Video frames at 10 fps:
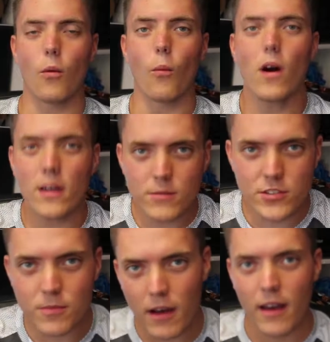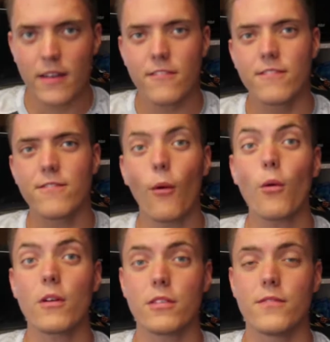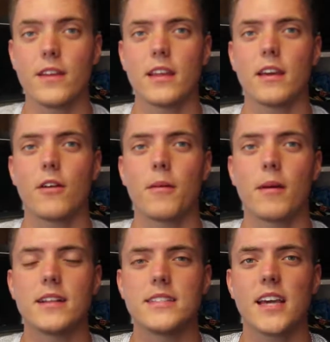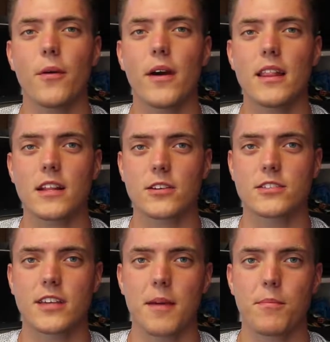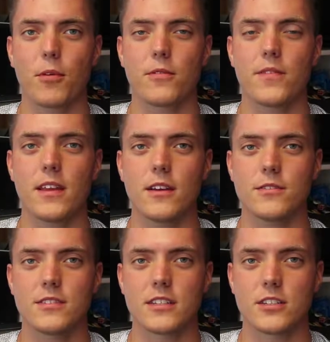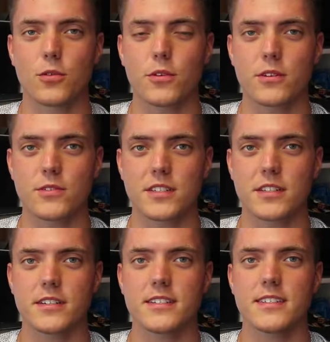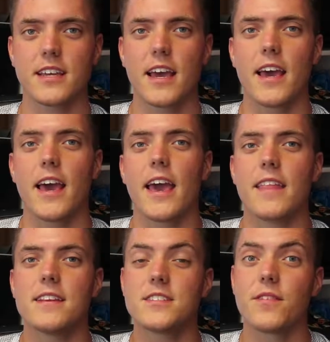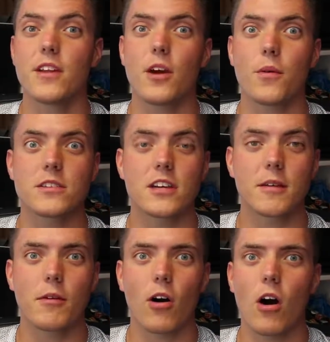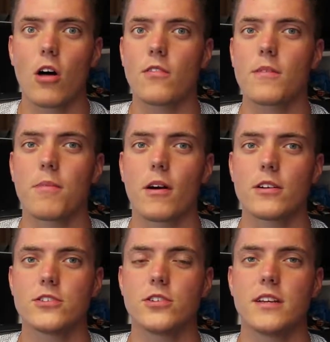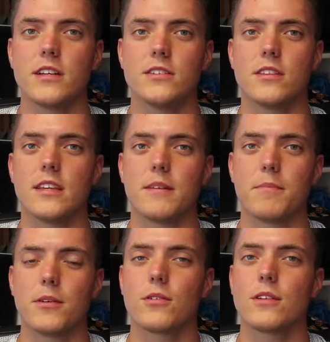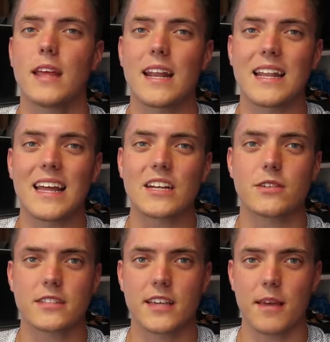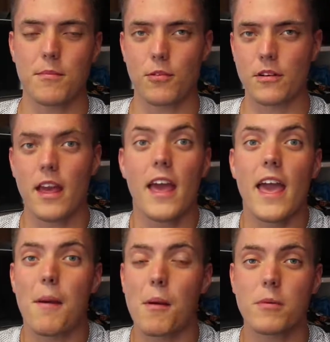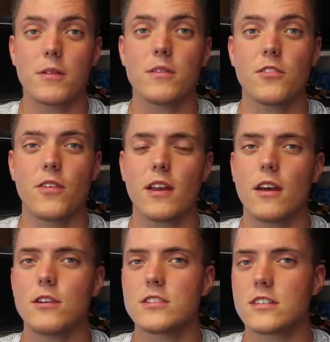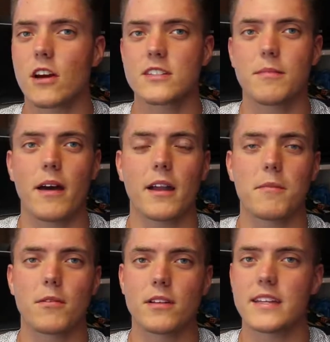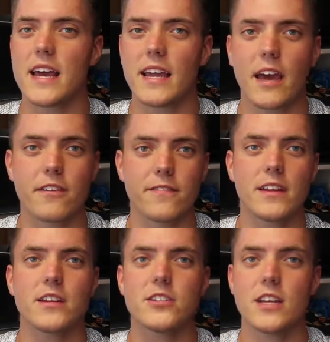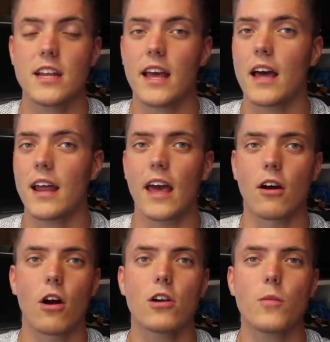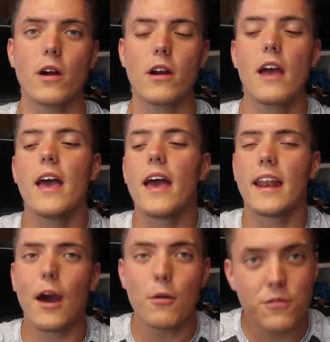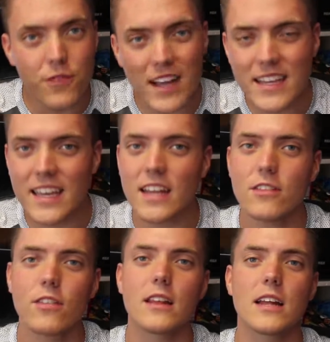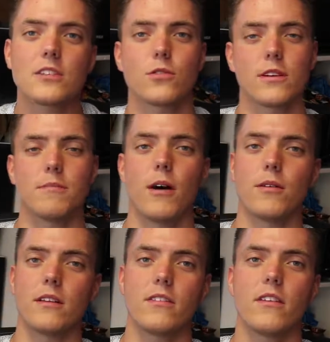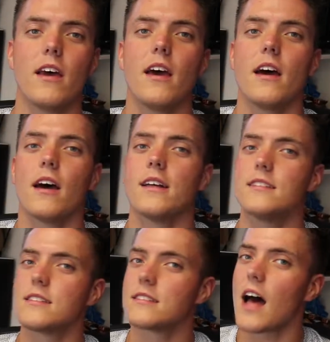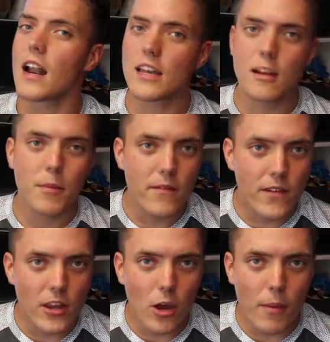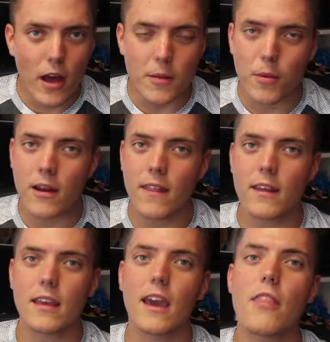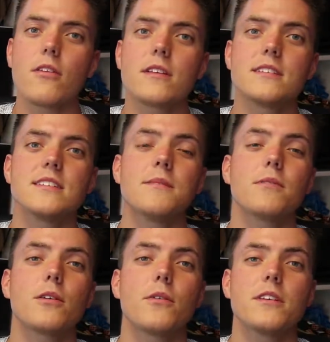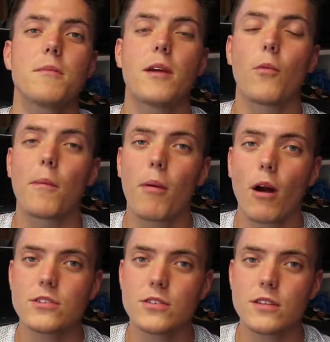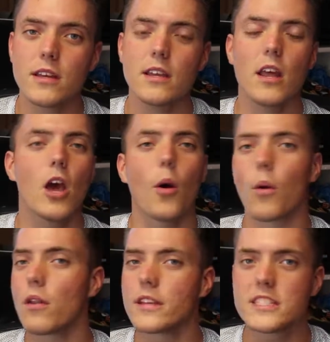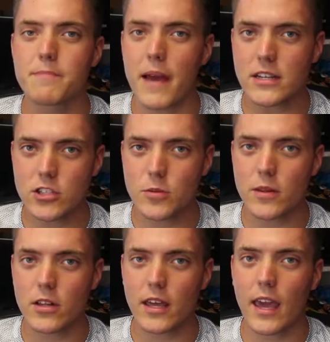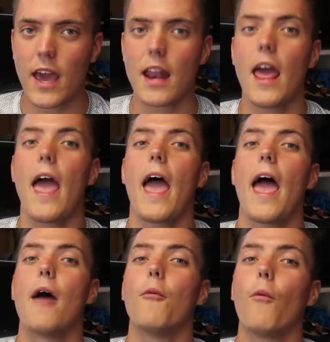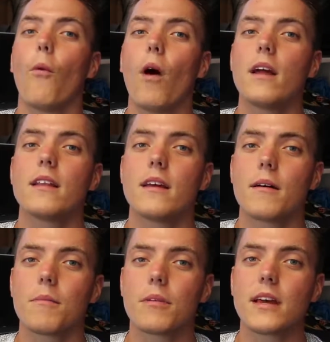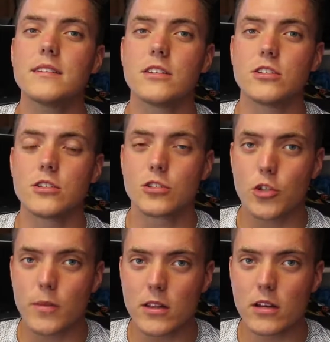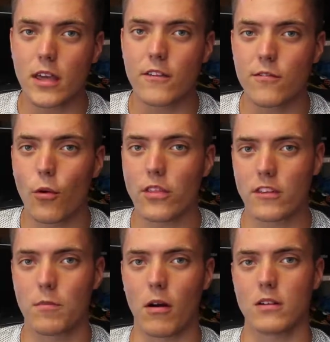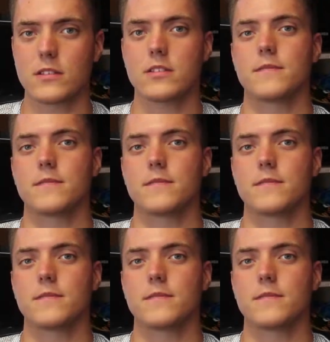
Welcome to my fourth video in my DIY electric skateboard videos tutorial series. In this video we're going to talk about all of the parts you need to build an electric skateboard. In my previous videos I talked about how to build a deck, how to finish it, how to add hardware, and now we're finally getting to the electrical components. This is not going to be a video about how to put anything together. This is simply going to be what parts you need, what are the specs you should be looking at, and what places should you be looking for these parts.